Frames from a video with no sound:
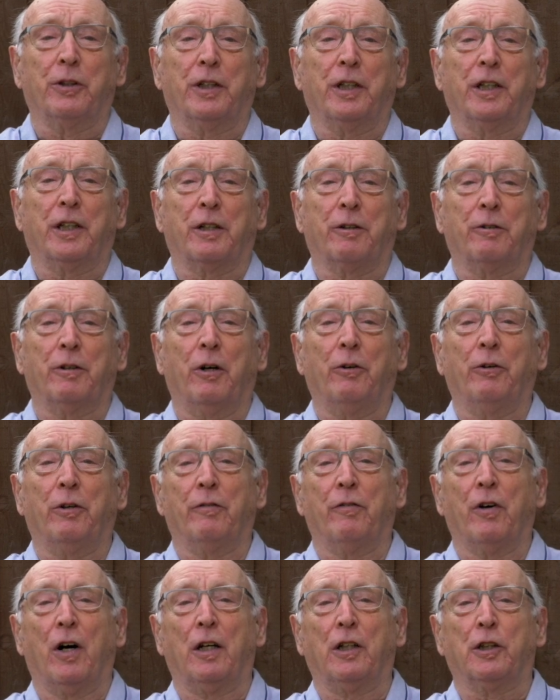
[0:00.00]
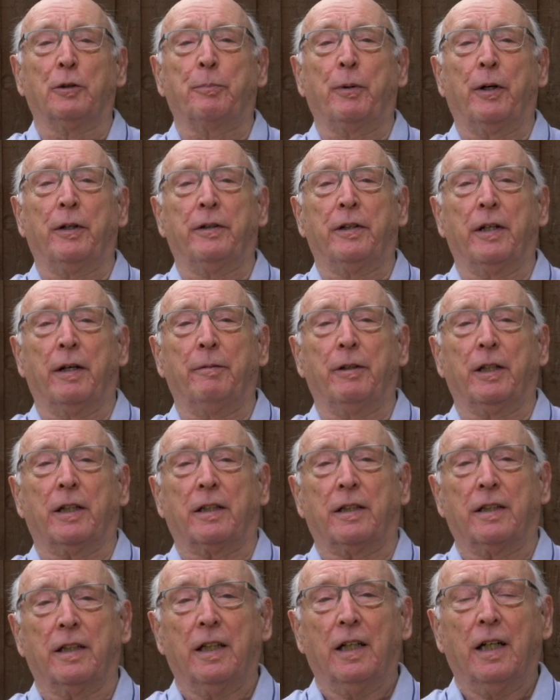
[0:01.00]
the coronavirus pandemic,
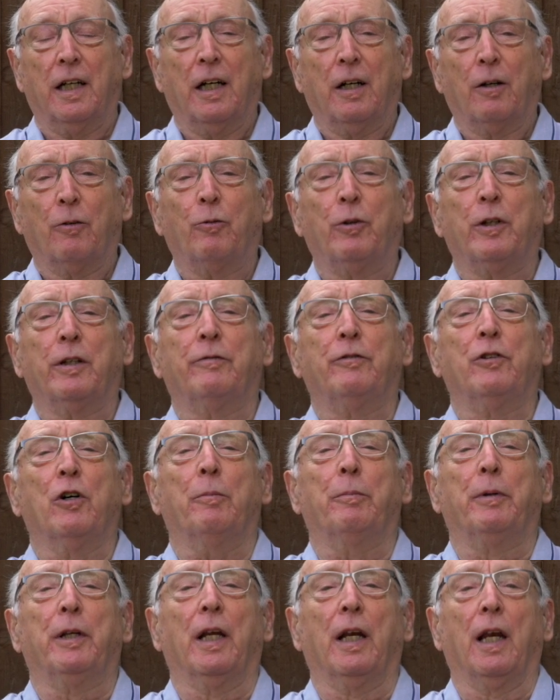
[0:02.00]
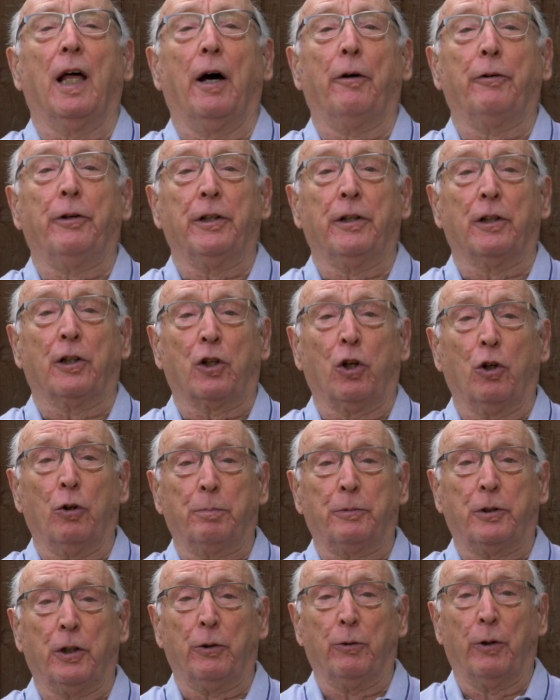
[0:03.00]
we have not been allowed in the
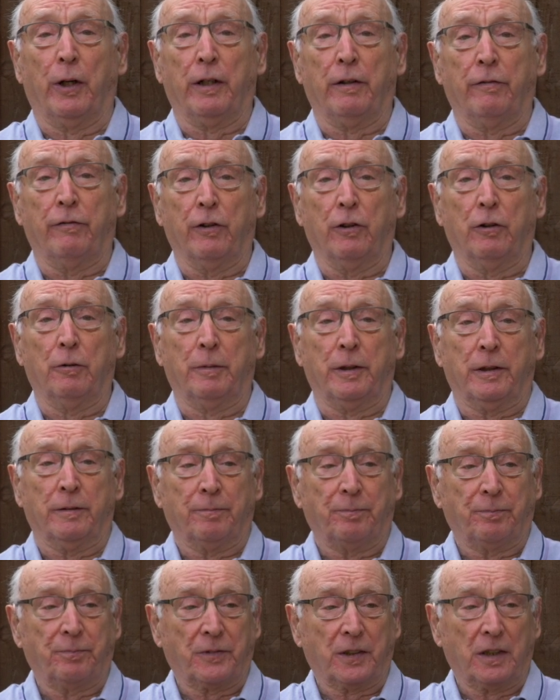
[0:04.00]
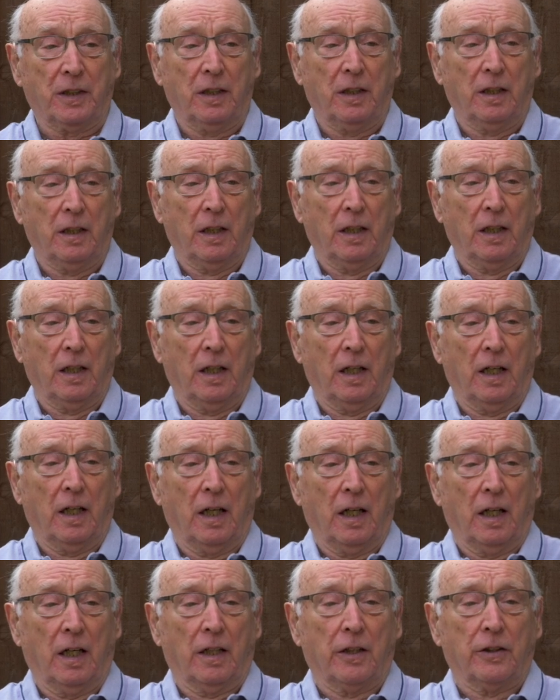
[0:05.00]
club to do any filming.
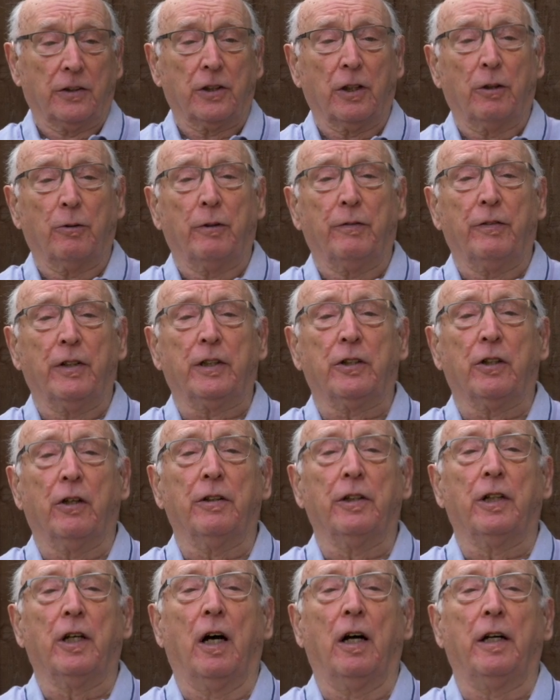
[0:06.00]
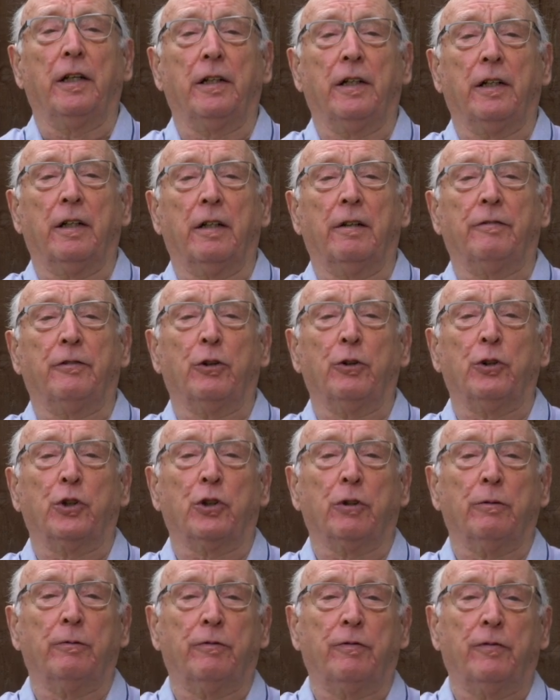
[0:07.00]
So we've hit on the idea of doing
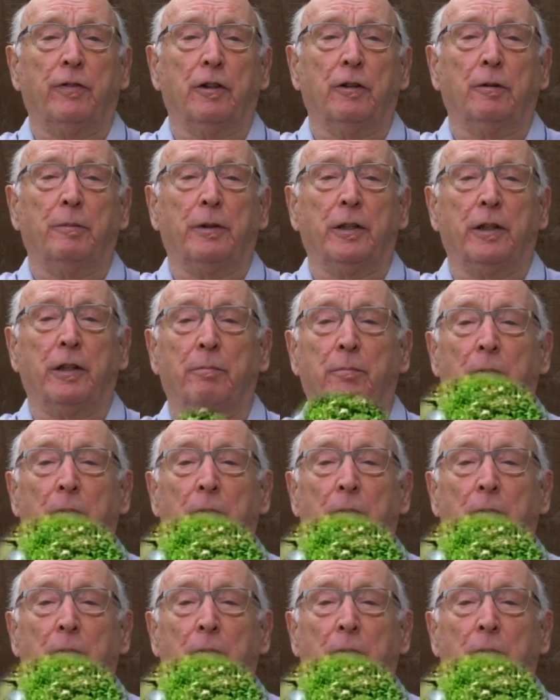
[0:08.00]
some filming in